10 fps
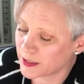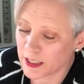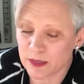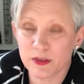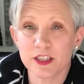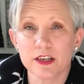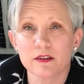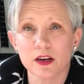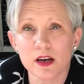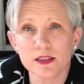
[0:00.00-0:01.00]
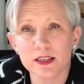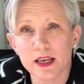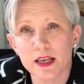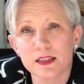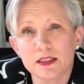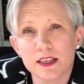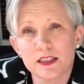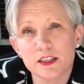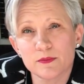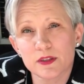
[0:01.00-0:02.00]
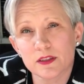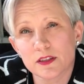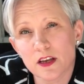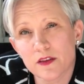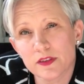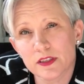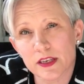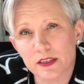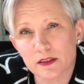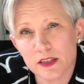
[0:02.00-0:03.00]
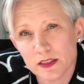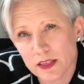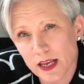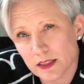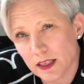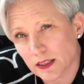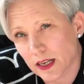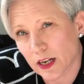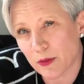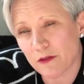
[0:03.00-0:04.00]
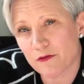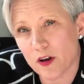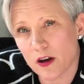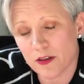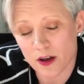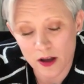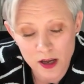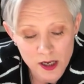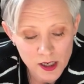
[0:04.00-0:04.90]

Dematerializing systems and services. And this takes this a little bit further.